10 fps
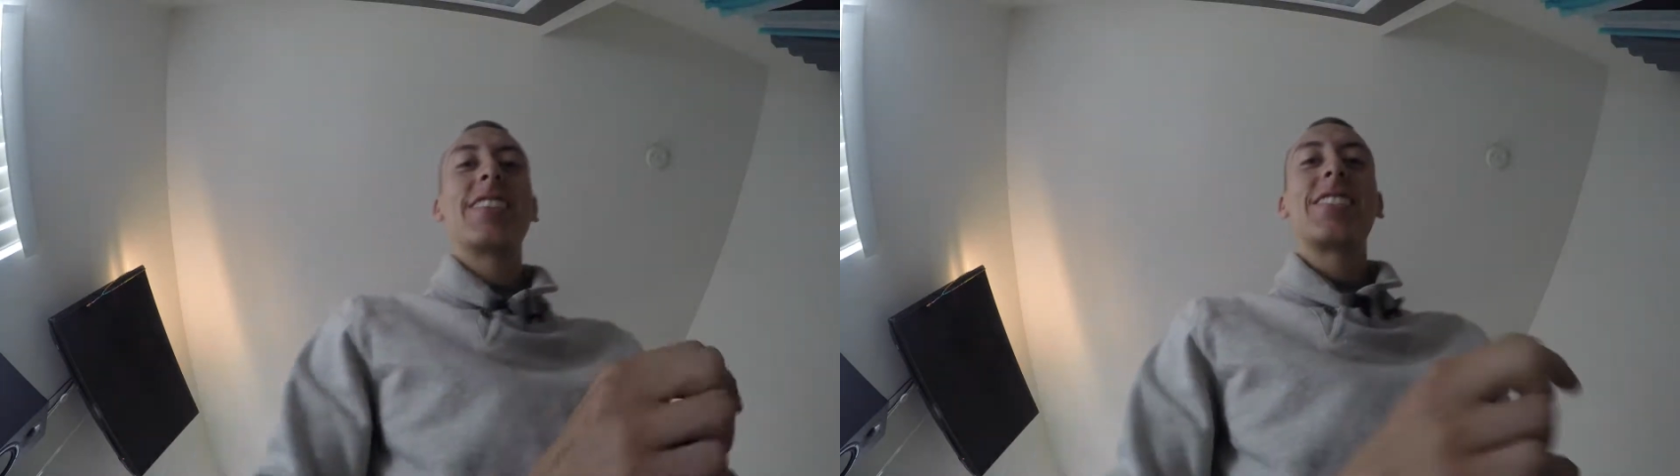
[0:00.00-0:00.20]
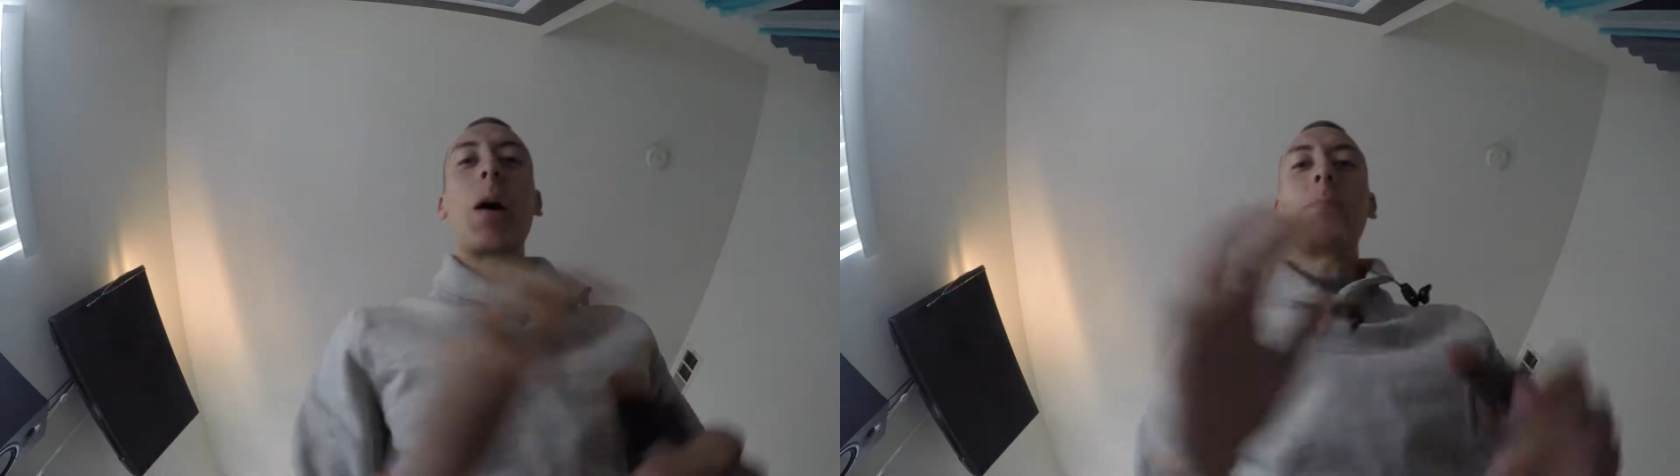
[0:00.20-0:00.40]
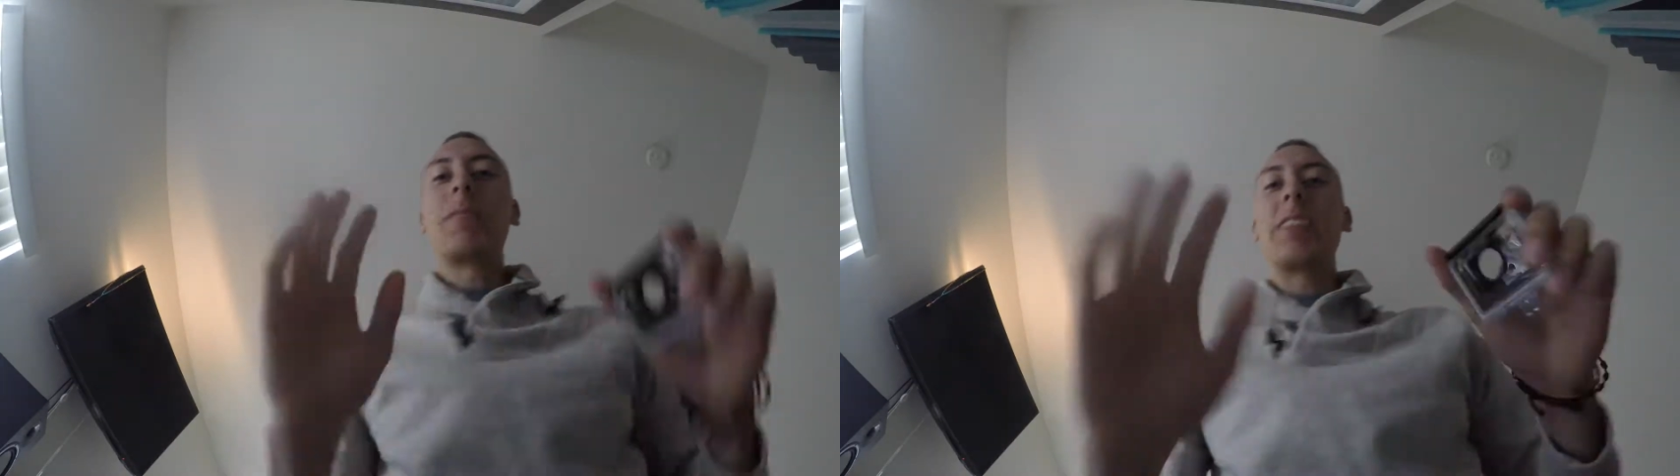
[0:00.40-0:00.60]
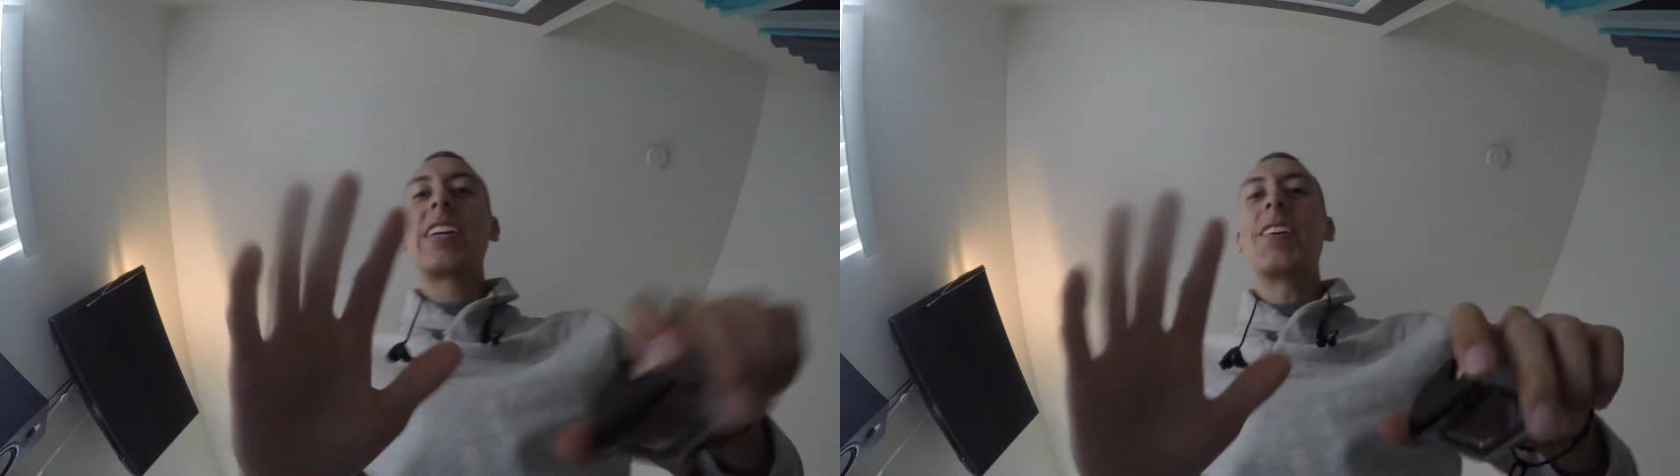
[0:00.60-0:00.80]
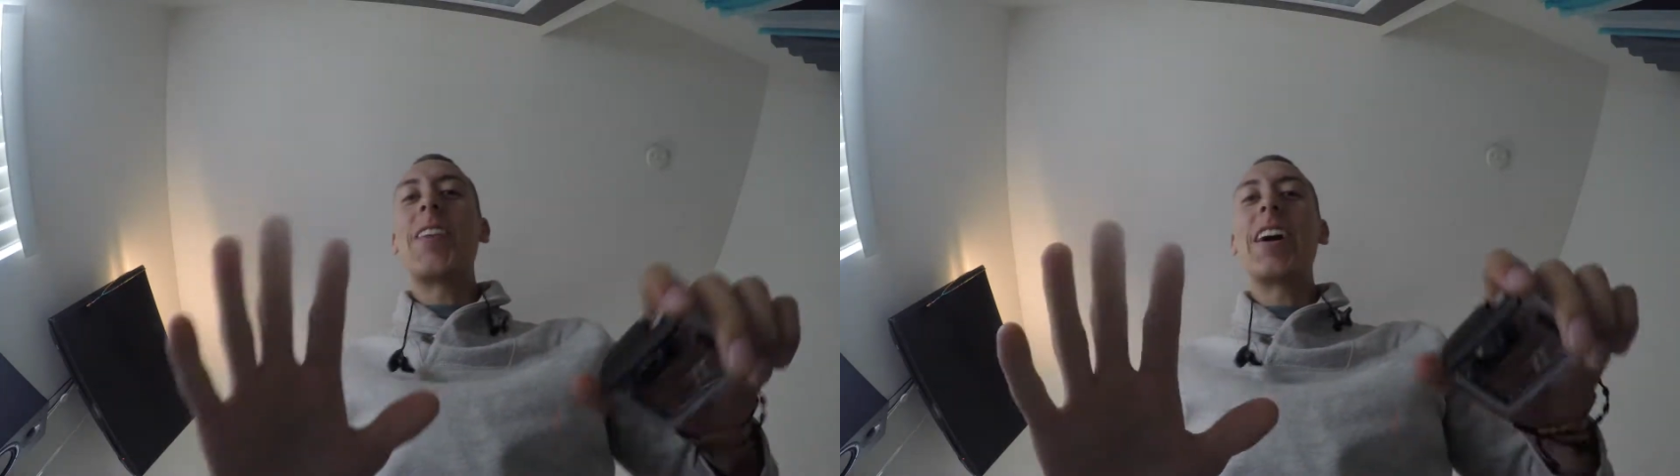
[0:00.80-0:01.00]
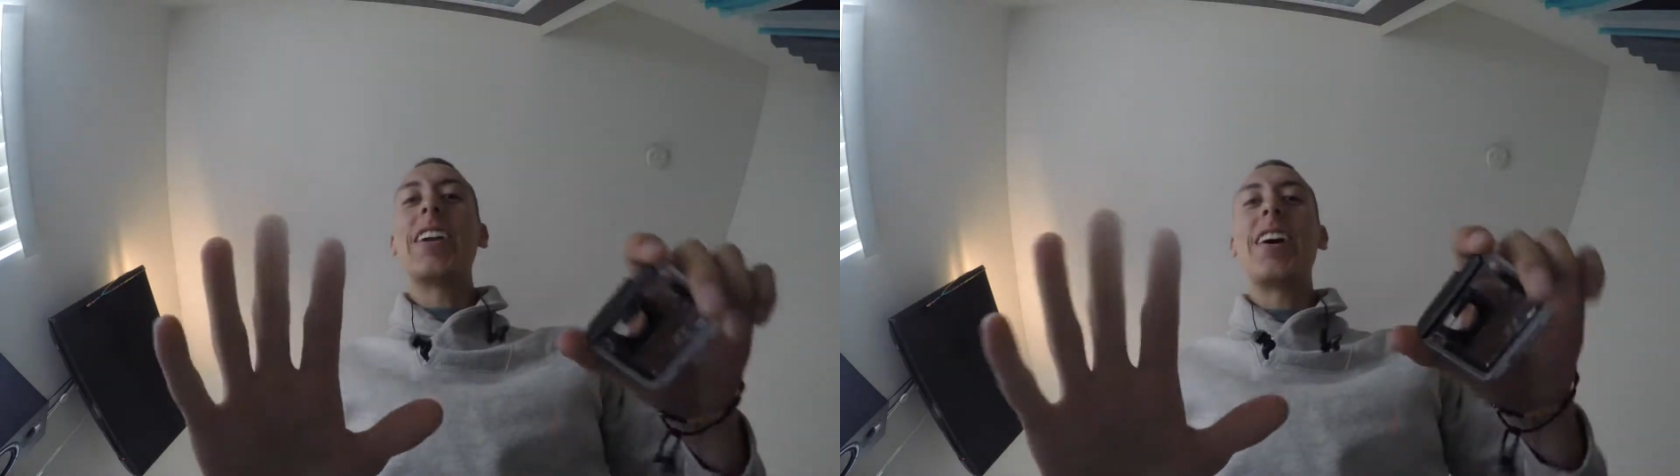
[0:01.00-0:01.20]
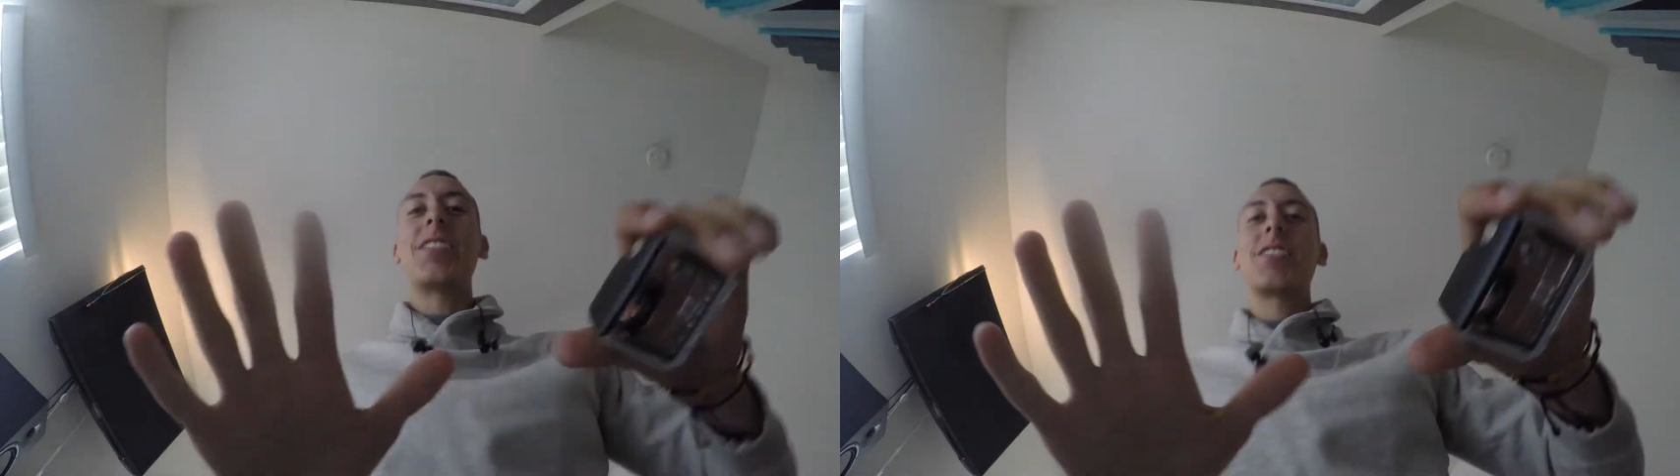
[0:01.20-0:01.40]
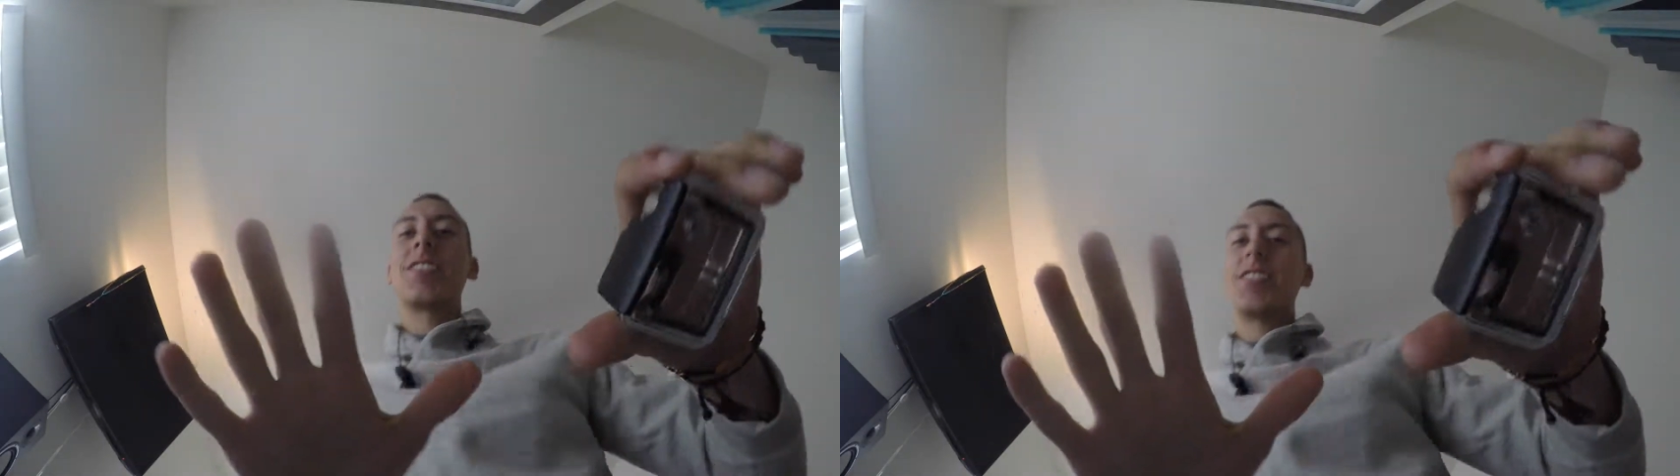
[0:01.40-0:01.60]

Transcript: stop the video right now.